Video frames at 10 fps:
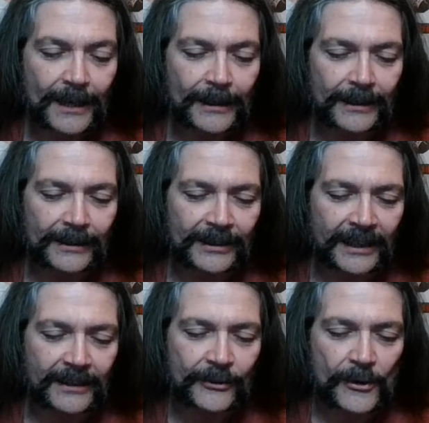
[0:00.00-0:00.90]
in
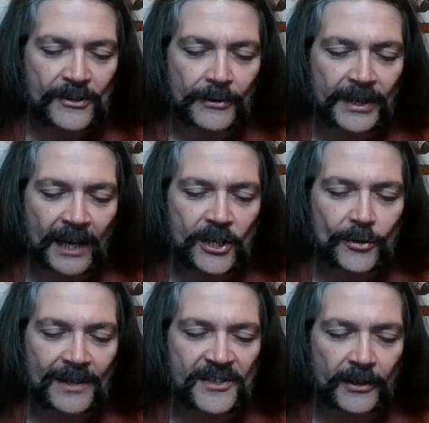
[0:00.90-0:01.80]
the interest of
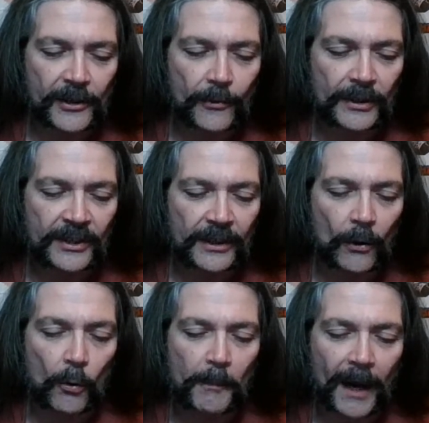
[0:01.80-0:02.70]
national security
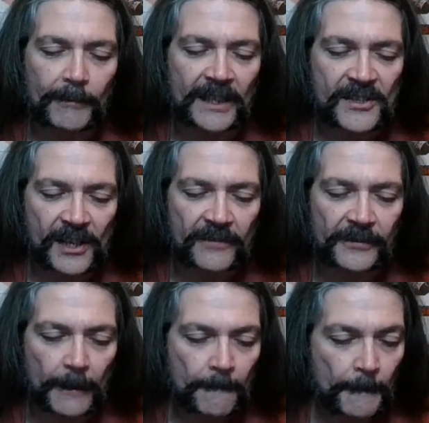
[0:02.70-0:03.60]
or public
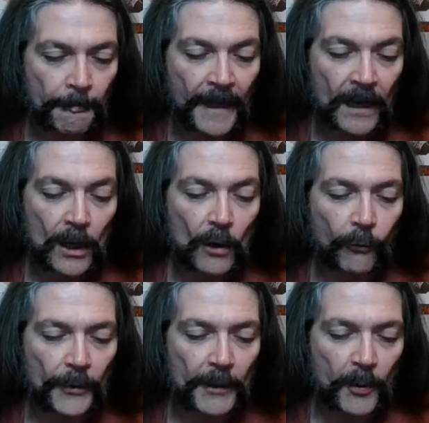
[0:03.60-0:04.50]
safety,
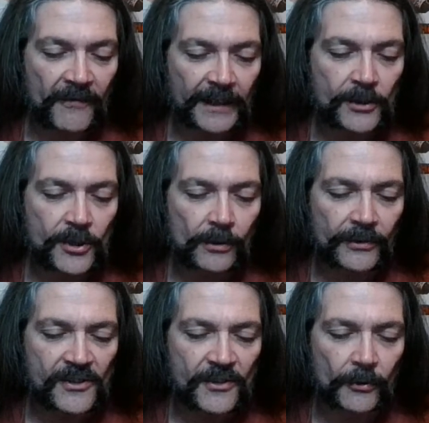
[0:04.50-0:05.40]
for the prevention of
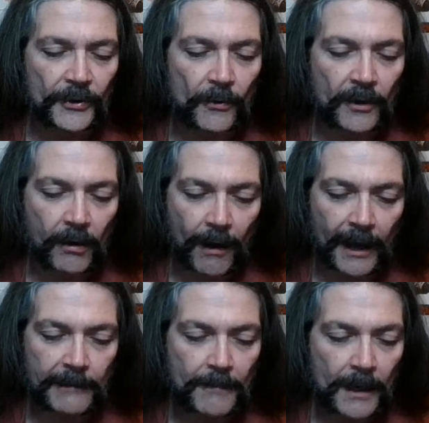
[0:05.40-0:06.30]
disorder or
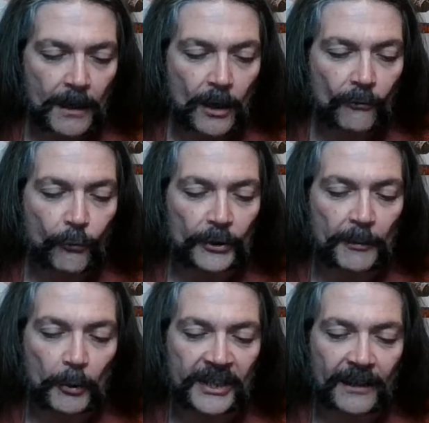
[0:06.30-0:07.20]
crime, for the
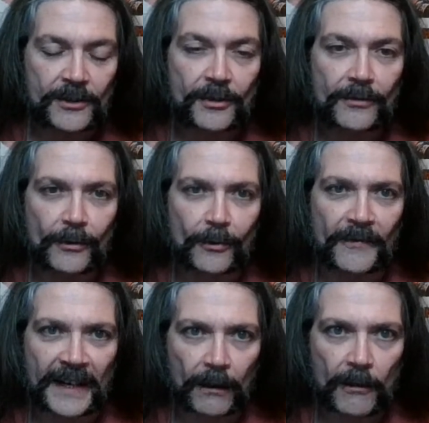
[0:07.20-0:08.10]
protection of
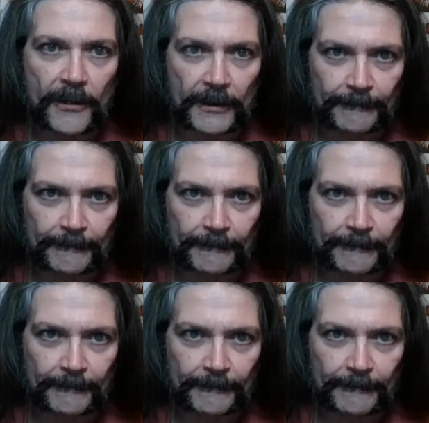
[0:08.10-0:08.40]
health.